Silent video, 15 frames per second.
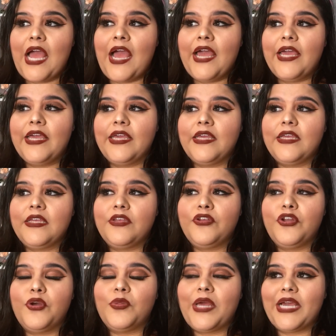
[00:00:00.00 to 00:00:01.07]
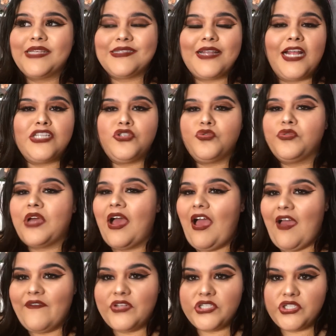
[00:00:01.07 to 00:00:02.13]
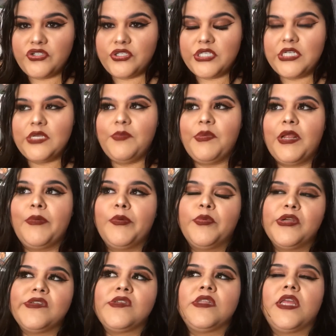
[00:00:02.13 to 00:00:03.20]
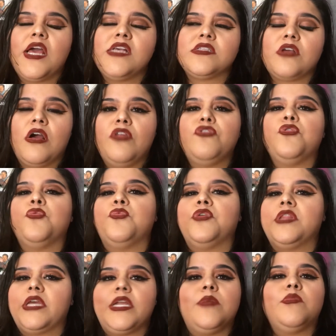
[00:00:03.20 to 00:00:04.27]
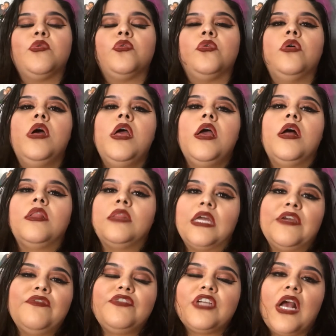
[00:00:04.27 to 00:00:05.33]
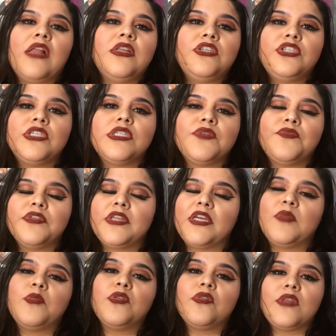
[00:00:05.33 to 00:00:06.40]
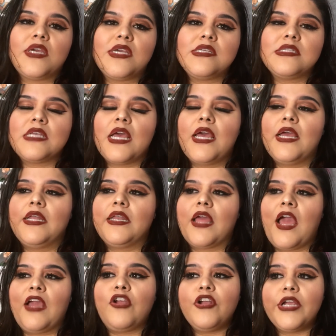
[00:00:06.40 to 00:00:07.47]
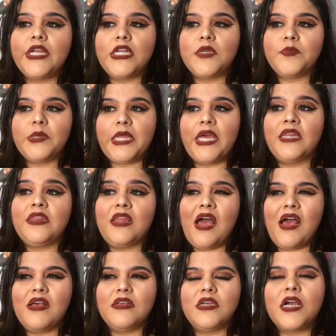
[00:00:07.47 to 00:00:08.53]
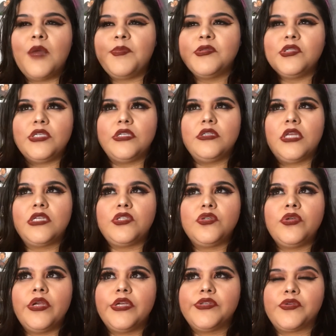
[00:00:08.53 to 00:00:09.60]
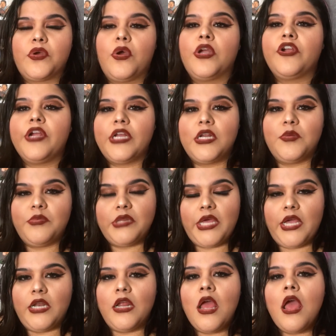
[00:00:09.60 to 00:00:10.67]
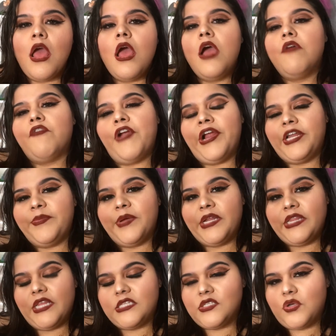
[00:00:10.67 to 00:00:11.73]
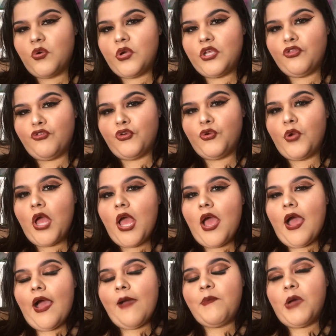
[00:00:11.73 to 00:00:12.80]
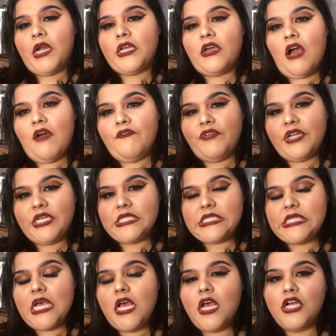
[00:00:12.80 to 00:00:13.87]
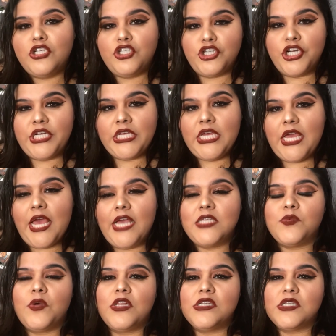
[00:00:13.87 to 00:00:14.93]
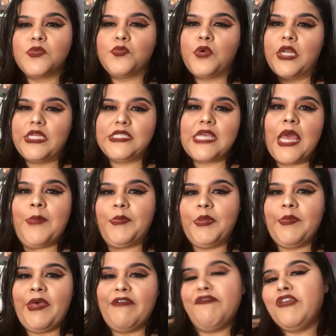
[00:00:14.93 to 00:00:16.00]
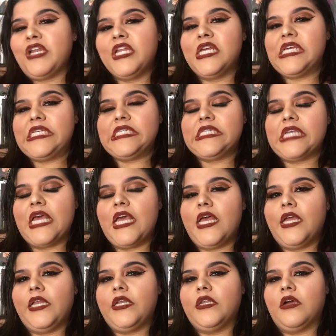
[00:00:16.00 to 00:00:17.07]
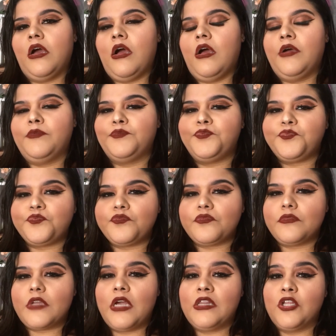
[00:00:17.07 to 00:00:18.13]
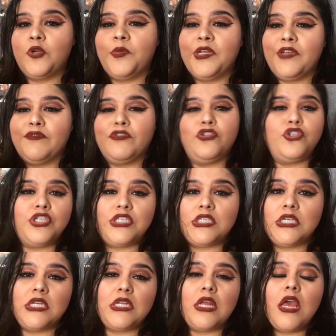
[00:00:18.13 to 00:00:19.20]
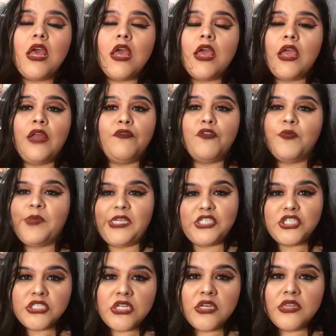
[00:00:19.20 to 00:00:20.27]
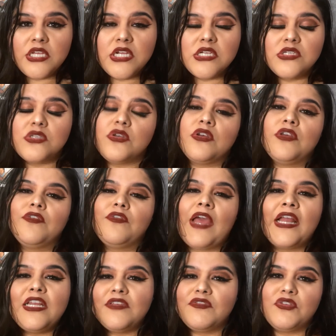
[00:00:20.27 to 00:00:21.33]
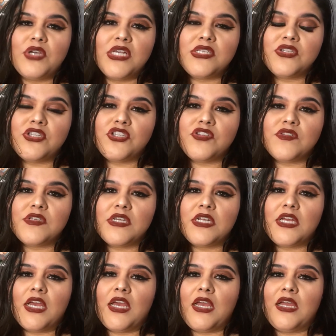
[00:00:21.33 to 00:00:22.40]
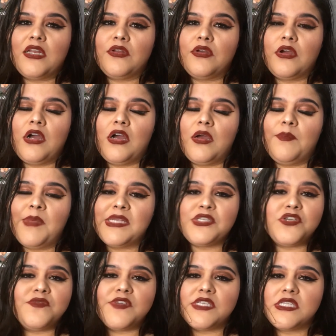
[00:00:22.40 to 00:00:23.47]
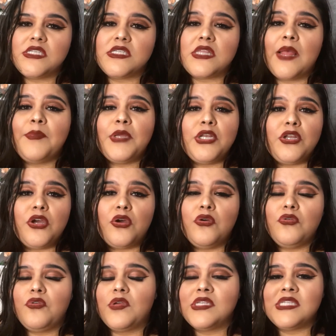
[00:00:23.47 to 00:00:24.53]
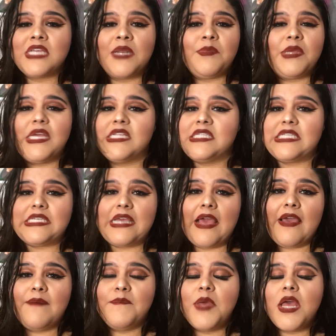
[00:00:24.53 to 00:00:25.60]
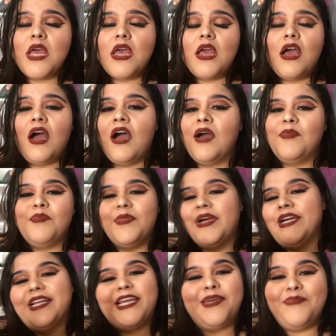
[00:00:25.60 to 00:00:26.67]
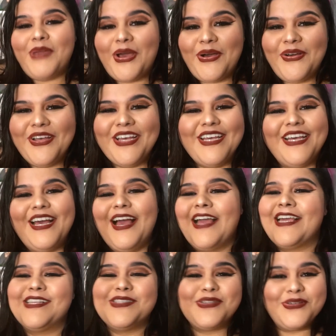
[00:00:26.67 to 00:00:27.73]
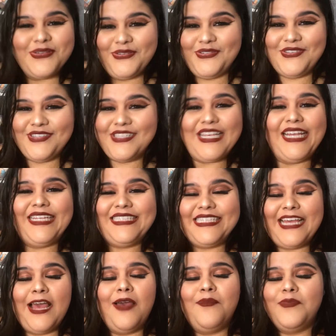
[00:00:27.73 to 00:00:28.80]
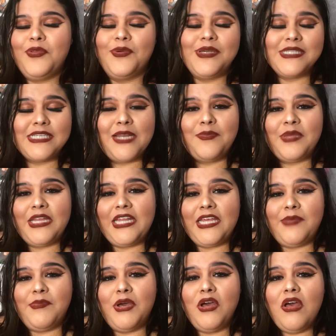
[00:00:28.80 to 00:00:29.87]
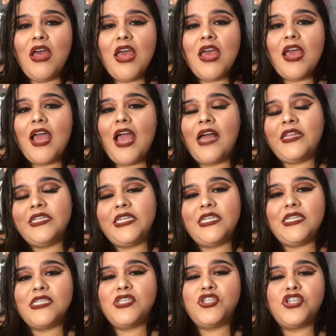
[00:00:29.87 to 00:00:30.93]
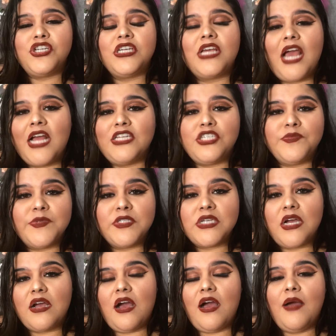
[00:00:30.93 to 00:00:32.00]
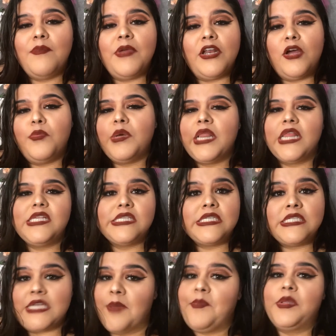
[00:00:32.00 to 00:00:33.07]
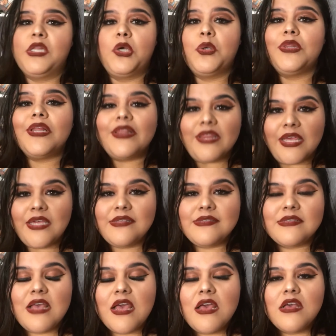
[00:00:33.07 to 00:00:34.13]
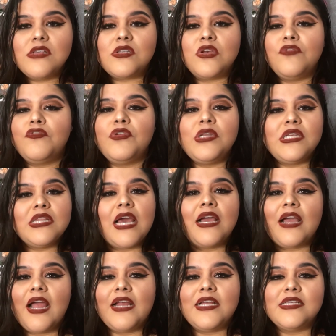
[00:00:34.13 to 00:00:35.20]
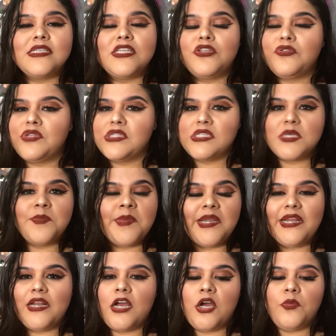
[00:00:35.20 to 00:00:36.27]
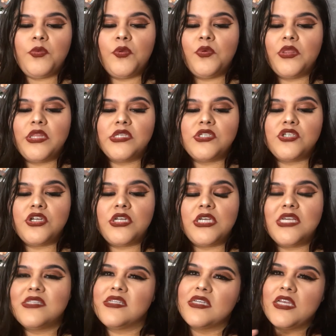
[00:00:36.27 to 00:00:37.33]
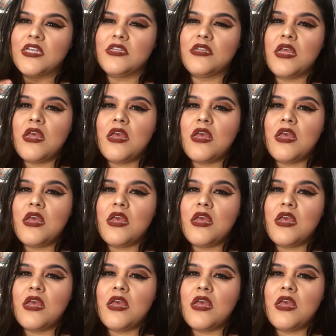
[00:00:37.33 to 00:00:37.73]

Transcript: I, like I said, I do not have a degree, but I'm a person that has gone through relatable life challenges and relatable things. And I created a plan 2 years ago. I created a plan for anybody that's going through a body confidence journey, as well as wanting to implement fitness and, a little bit of nutrition information on there. So if any of you guys are interested in my services, let me know. You can send me a DM, an email. I get so used to saying DM. You can send me an email, elenitasjourney@gmail.com, and I'll place it down below in the links. So if you need that guidance and you need somebody to help you with this journey, because it can